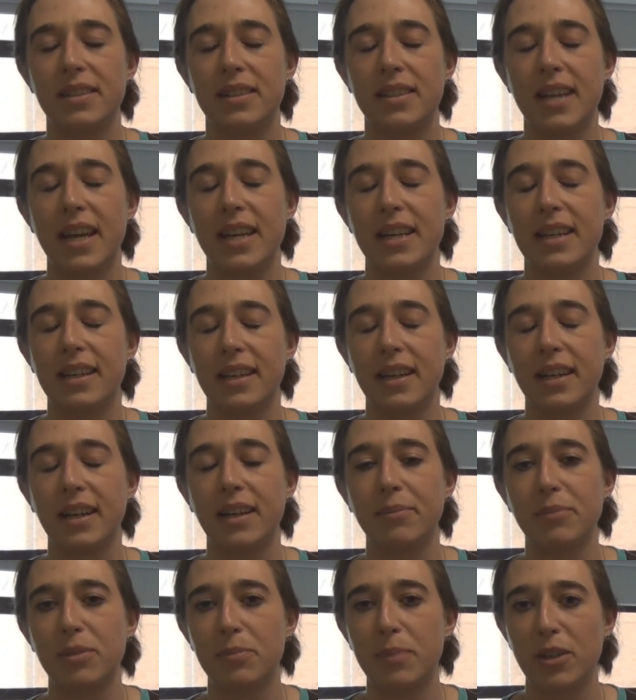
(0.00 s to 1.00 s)
take
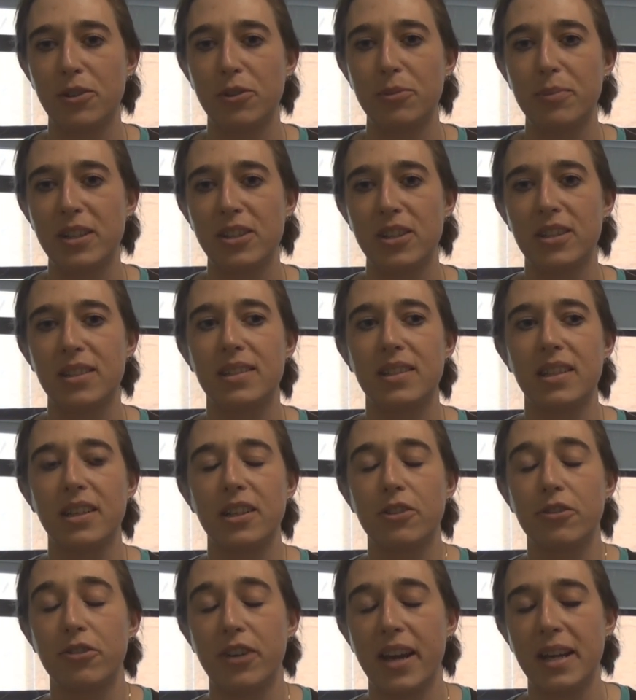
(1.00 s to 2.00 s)
special measures
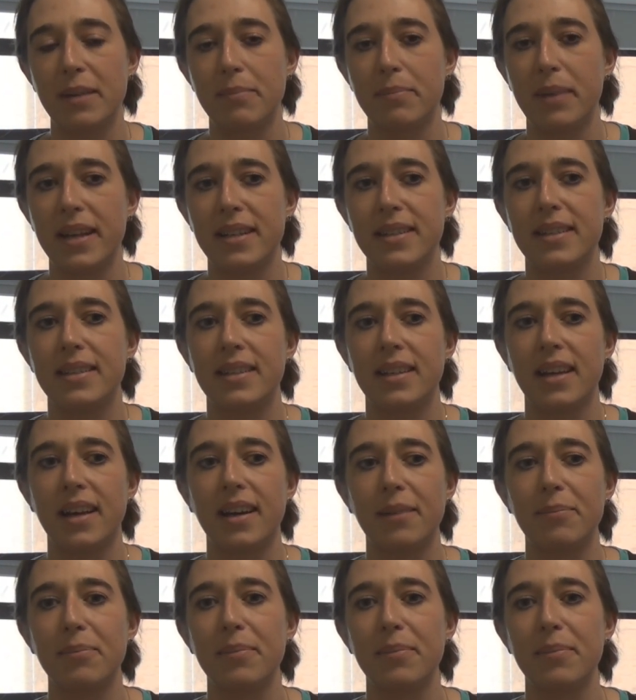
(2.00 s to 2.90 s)
to create beds